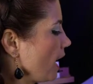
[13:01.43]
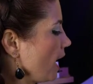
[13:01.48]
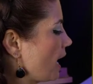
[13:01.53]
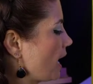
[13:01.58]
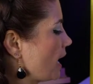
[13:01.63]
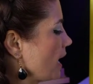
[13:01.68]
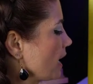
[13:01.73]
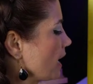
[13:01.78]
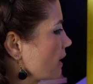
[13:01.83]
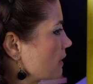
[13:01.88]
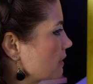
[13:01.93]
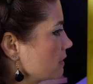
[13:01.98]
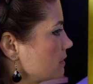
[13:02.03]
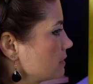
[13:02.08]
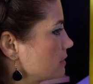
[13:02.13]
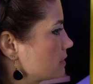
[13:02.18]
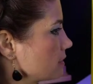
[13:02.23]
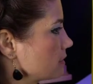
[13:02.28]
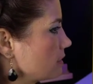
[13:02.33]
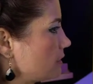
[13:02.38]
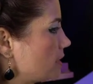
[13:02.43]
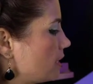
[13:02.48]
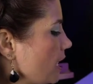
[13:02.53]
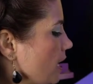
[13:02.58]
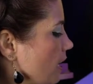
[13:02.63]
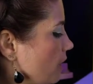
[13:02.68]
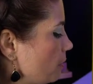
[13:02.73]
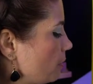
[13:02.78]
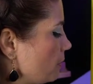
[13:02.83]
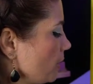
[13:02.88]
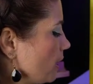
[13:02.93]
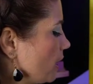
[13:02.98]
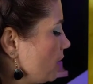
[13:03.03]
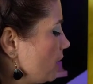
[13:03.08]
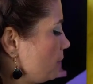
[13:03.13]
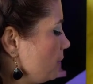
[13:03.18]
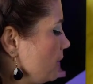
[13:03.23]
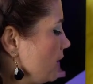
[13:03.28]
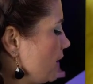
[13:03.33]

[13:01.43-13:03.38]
And now we're going to be